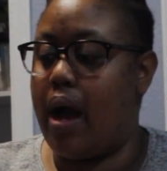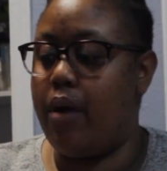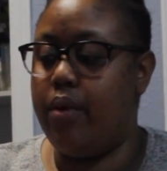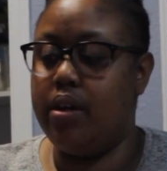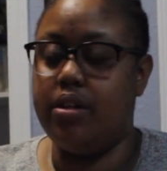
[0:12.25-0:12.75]

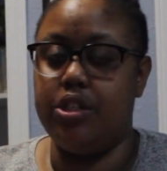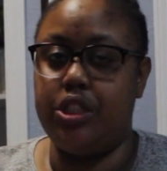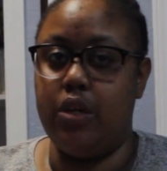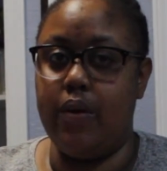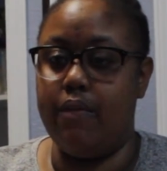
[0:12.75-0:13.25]
I wanted to
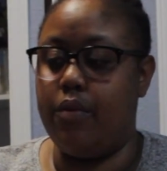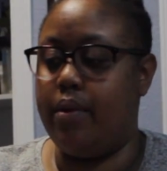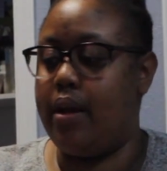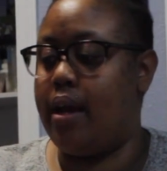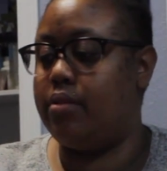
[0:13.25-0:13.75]
show
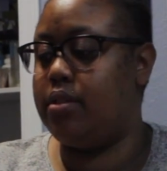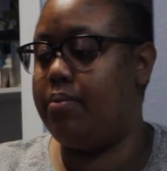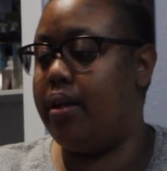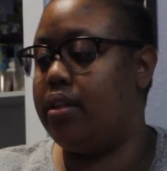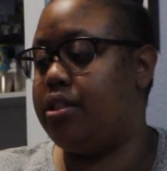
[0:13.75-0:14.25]
everyone how to
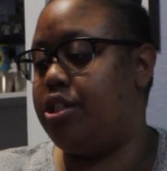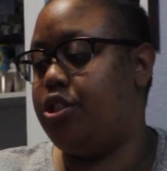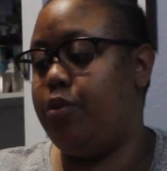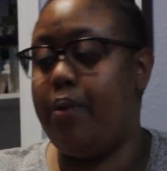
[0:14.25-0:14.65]
make tissue